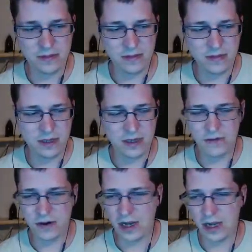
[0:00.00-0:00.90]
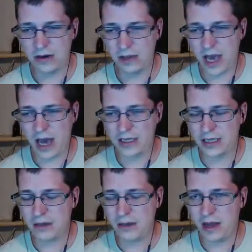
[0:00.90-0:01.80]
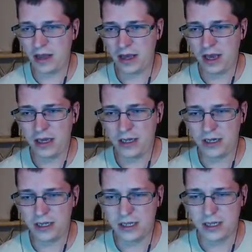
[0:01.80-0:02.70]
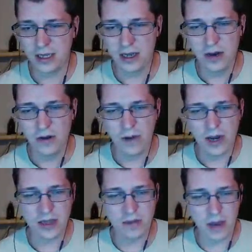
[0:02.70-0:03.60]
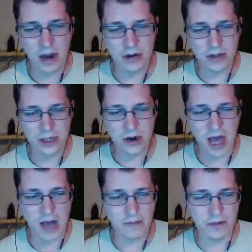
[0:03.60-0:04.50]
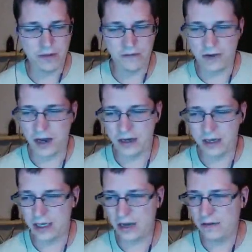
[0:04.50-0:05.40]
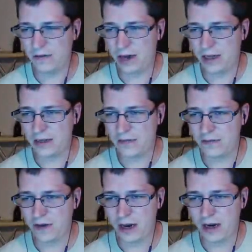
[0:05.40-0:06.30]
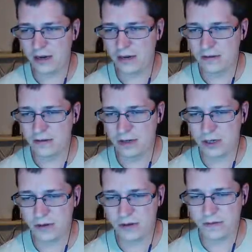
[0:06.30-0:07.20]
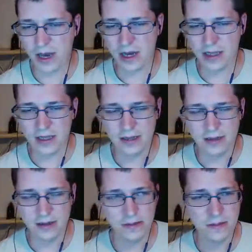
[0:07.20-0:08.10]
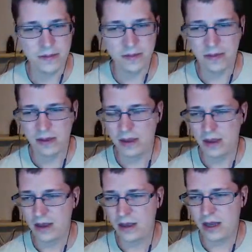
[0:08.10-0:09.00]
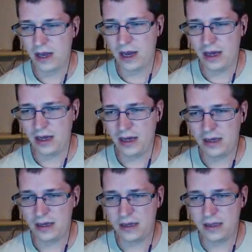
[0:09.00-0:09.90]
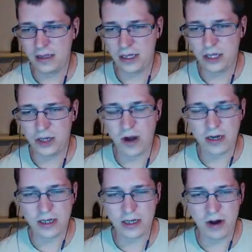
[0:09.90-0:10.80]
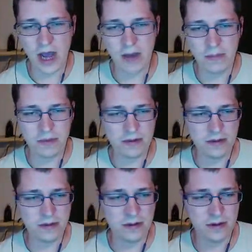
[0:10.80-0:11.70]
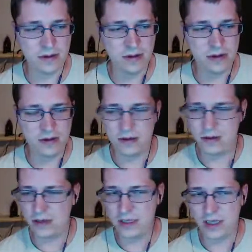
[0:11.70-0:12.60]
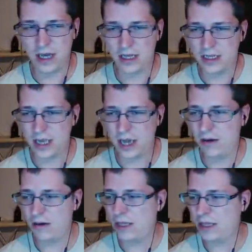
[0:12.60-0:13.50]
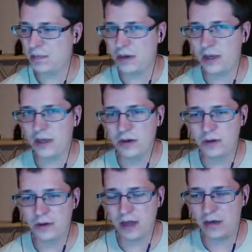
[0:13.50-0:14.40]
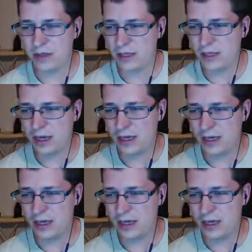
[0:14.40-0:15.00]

Different colored cats come out of the cages. We got the barrel trap with the fire sound effect and the fire visual effect. The truck trap, it's got a sound, that's pretty cool, I would say.